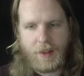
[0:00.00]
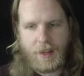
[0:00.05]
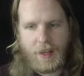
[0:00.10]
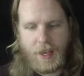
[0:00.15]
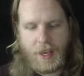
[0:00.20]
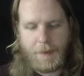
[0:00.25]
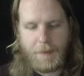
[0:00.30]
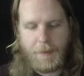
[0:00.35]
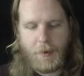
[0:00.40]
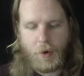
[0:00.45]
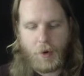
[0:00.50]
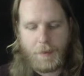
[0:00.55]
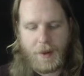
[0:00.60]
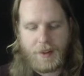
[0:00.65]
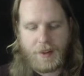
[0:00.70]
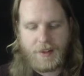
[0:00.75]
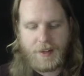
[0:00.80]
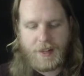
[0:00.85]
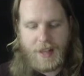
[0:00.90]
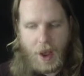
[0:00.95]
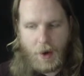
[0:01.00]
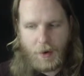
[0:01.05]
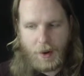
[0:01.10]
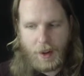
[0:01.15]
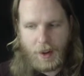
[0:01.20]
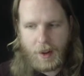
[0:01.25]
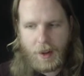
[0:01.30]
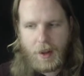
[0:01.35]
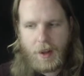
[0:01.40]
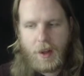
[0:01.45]
the keep, who had been
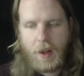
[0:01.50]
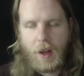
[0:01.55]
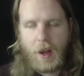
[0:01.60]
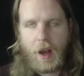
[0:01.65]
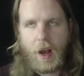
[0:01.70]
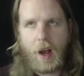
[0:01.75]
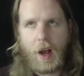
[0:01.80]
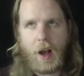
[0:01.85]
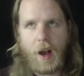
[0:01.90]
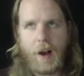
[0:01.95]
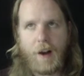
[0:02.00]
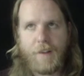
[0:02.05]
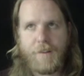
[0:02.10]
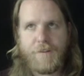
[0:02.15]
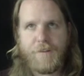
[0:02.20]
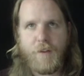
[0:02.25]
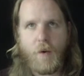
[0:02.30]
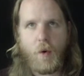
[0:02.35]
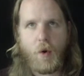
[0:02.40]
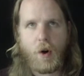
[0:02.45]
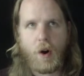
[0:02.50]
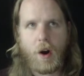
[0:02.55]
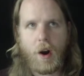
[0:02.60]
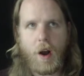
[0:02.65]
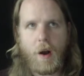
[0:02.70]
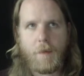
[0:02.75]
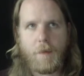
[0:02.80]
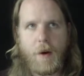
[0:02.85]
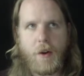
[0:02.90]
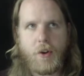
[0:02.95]
scouting
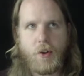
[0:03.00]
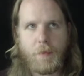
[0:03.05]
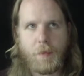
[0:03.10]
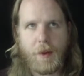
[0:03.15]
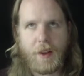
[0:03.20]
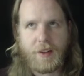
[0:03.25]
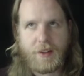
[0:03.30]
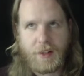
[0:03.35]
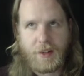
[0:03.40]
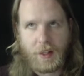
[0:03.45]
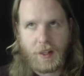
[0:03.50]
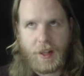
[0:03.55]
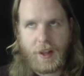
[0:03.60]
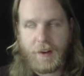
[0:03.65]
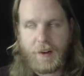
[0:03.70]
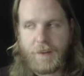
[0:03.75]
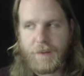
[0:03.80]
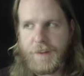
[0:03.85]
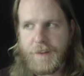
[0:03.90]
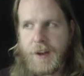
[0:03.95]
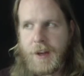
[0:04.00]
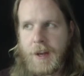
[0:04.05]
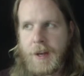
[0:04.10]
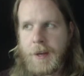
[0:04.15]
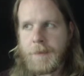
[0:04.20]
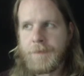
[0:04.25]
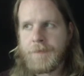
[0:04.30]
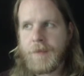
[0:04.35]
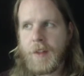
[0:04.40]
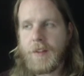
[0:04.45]
for a new place to live.
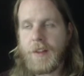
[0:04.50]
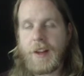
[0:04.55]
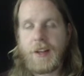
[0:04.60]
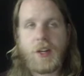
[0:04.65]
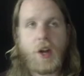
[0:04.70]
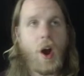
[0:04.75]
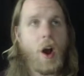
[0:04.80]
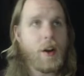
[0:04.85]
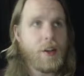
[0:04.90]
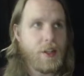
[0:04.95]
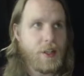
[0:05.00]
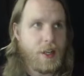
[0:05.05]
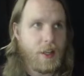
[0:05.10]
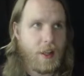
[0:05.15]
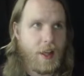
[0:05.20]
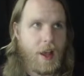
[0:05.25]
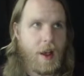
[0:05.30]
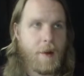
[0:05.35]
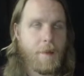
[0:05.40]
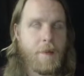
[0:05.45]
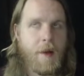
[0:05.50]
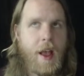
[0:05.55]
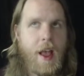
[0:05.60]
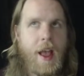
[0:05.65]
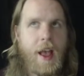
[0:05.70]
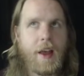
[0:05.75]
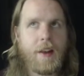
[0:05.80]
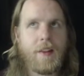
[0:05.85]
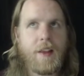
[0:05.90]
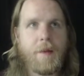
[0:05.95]
They talked to them,
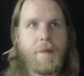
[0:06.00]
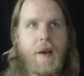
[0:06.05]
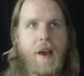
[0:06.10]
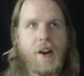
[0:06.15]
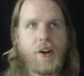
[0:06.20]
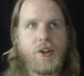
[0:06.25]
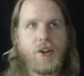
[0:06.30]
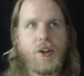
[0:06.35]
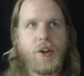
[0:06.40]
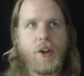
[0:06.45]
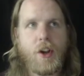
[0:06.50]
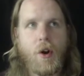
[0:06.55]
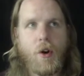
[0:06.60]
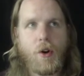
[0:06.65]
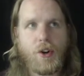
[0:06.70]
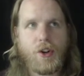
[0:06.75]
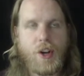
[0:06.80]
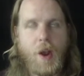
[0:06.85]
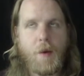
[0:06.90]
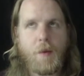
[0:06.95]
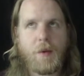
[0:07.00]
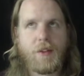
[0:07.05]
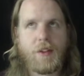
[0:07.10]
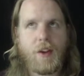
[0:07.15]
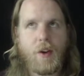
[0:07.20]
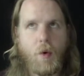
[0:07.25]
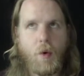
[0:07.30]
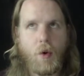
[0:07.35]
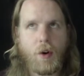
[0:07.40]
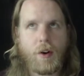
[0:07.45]
and they managed to negotiate with
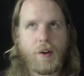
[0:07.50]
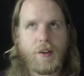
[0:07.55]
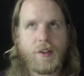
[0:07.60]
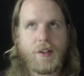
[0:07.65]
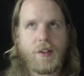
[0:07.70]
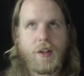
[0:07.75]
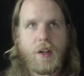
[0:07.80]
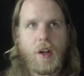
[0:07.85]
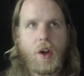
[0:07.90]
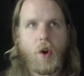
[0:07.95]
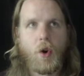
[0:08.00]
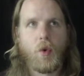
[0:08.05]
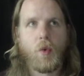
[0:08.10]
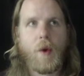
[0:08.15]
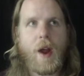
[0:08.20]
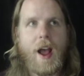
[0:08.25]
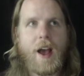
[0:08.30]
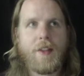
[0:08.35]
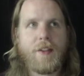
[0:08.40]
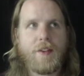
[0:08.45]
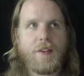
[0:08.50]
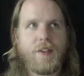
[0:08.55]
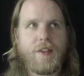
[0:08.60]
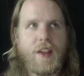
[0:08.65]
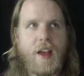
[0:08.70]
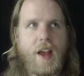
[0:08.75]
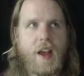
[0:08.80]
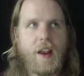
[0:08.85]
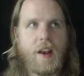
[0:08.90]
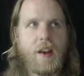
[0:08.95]
the orcs rather
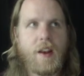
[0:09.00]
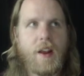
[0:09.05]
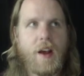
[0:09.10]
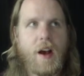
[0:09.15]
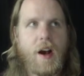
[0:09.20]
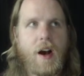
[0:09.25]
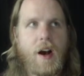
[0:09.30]
than